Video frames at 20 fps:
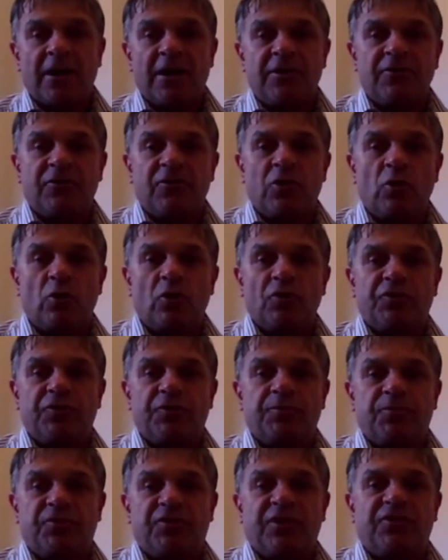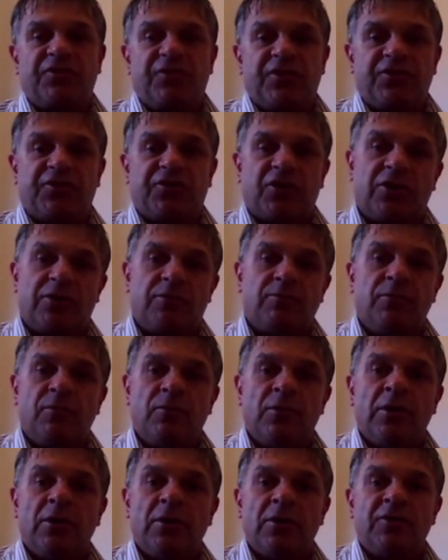And, of course, since this
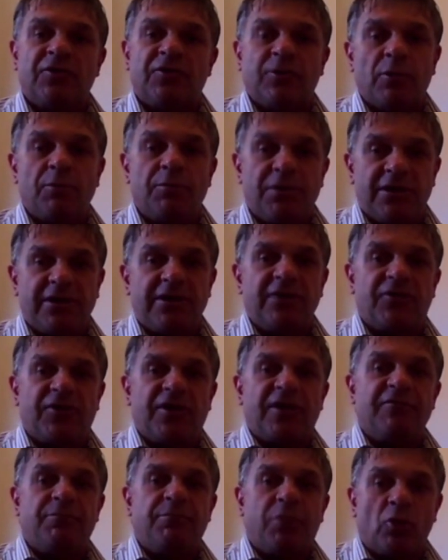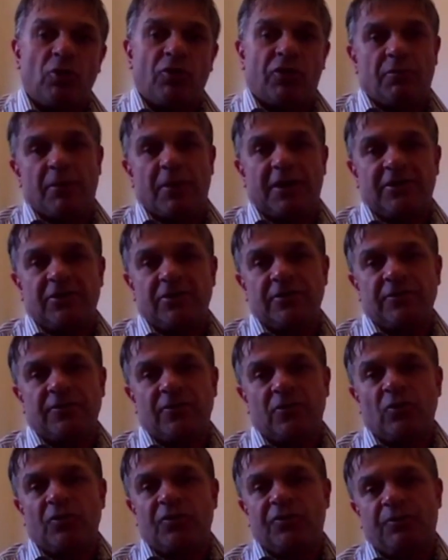time, someone believes they bought the manor,
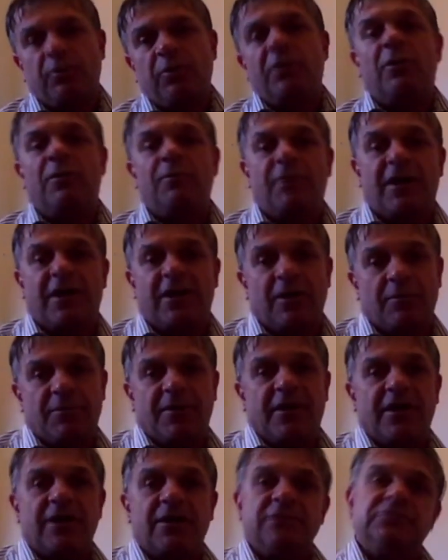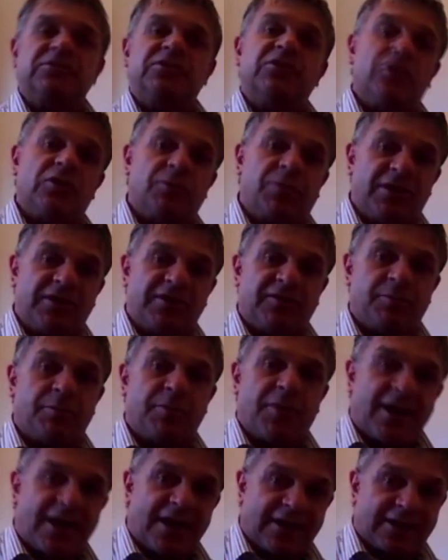and, of course, we went back up there and took the place
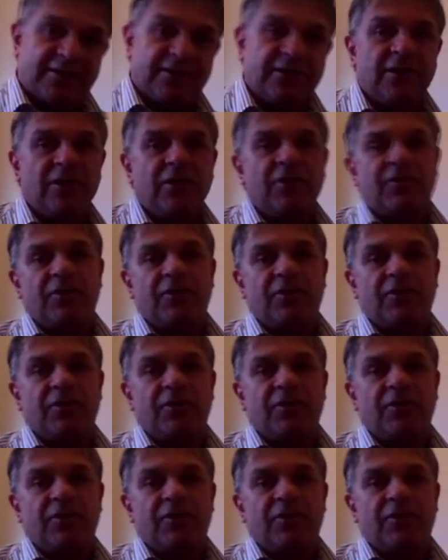back.